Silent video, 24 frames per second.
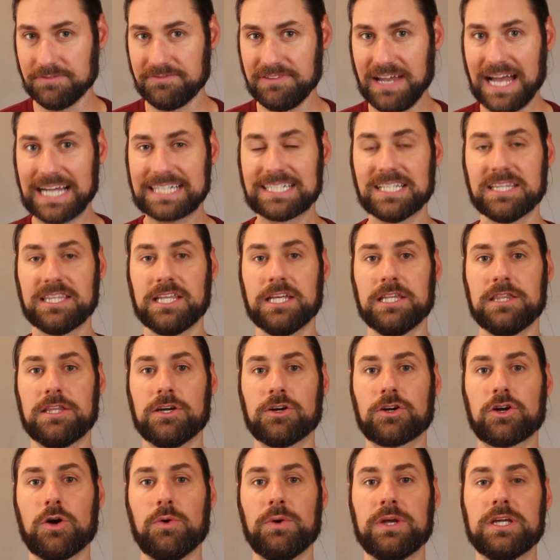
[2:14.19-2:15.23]
In fact,
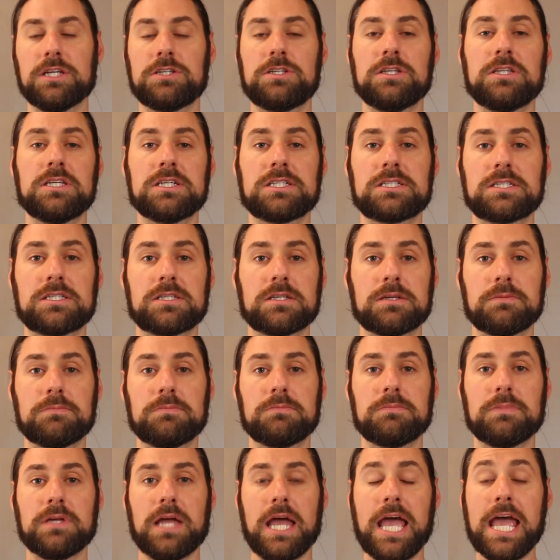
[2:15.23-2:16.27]
they're going into this
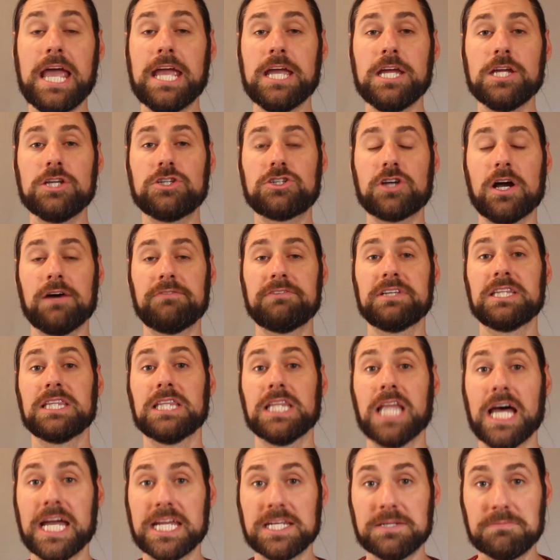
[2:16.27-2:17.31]
age of
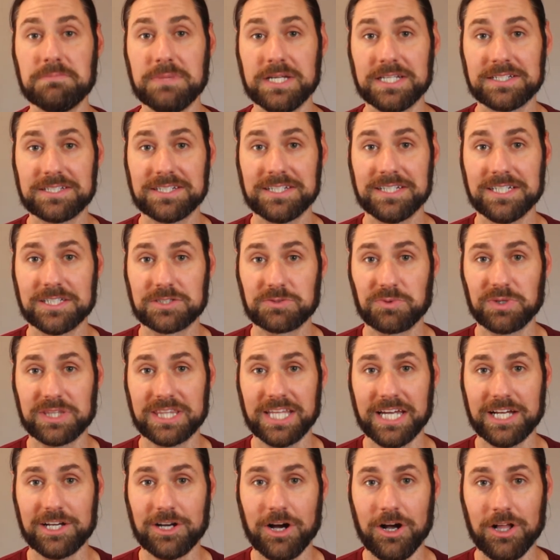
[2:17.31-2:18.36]
enlightenment, is
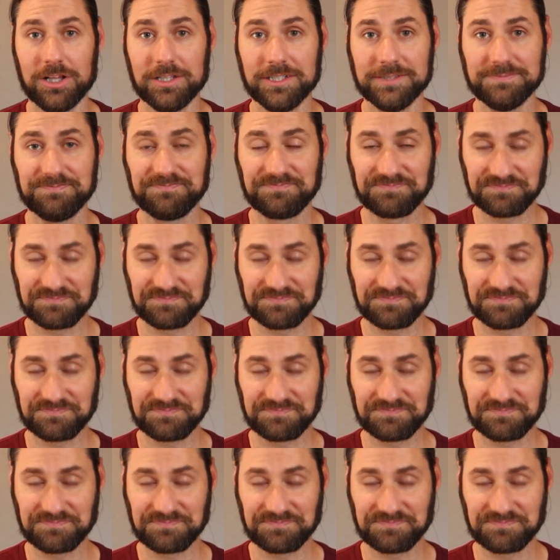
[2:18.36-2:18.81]
what they call it.